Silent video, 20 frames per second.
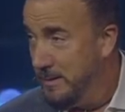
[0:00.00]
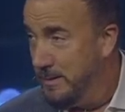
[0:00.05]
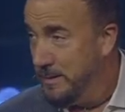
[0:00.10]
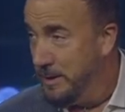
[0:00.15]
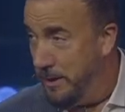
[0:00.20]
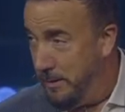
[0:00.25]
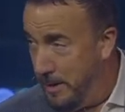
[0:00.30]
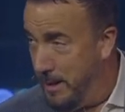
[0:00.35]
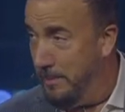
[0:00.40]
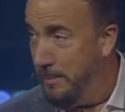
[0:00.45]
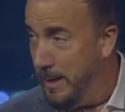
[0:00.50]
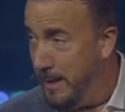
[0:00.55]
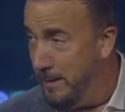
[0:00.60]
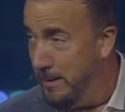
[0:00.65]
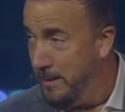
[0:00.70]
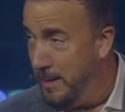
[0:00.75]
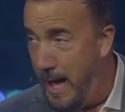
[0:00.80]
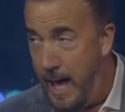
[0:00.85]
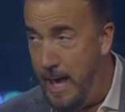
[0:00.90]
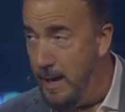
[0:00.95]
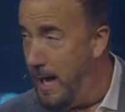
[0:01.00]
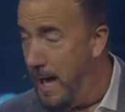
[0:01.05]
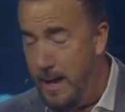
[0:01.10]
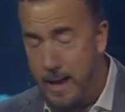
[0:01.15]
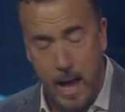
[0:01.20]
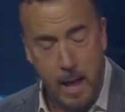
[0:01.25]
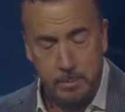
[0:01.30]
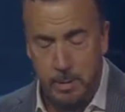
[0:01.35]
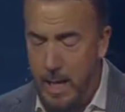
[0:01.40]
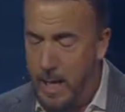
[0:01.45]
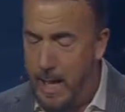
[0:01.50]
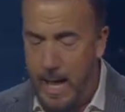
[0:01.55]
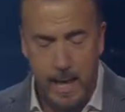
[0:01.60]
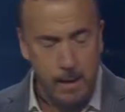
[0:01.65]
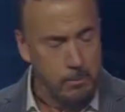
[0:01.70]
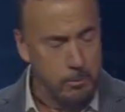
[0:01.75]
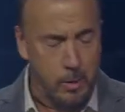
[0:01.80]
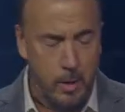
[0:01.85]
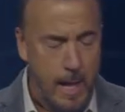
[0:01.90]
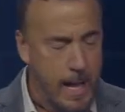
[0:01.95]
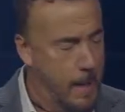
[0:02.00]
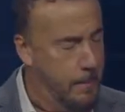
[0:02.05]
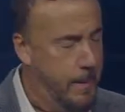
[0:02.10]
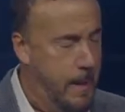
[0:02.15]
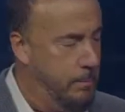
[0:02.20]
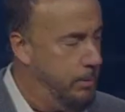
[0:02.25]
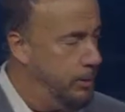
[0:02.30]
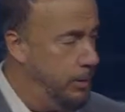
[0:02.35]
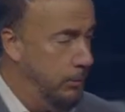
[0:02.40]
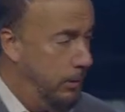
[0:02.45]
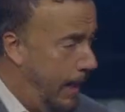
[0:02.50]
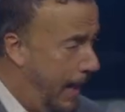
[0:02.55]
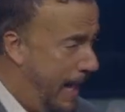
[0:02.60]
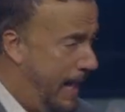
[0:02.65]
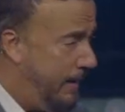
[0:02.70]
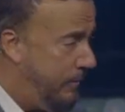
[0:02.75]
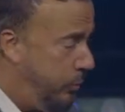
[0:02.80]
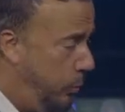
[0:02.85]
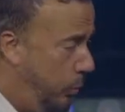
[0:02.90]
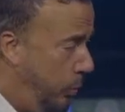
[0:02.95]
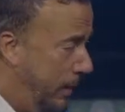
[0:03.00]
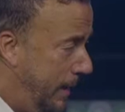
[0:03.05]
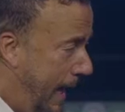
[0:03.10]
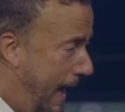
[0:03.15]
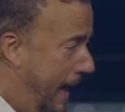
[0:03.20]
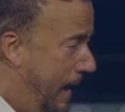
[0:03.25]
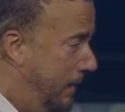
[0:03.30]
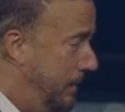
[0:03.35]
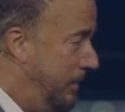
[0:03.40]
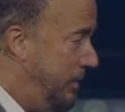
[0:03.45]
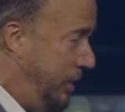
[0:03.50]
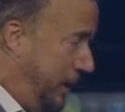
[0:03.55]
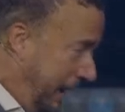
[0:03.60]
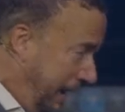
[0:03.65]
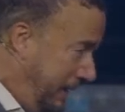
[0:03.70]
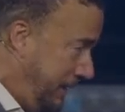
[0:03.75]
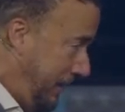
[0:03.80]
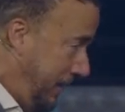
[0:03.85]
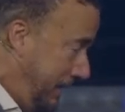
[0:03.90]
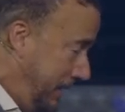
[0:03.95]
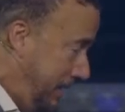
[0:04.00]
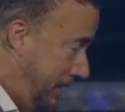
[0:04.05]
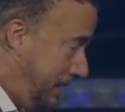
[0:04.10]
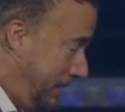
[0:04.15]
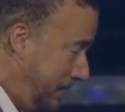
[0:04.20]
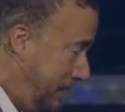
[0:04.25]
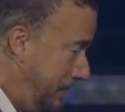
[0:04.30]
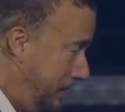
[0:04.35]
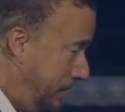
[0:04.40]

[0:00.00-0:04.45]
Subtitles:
Do you hear me? I don't know how people do life without Jesus.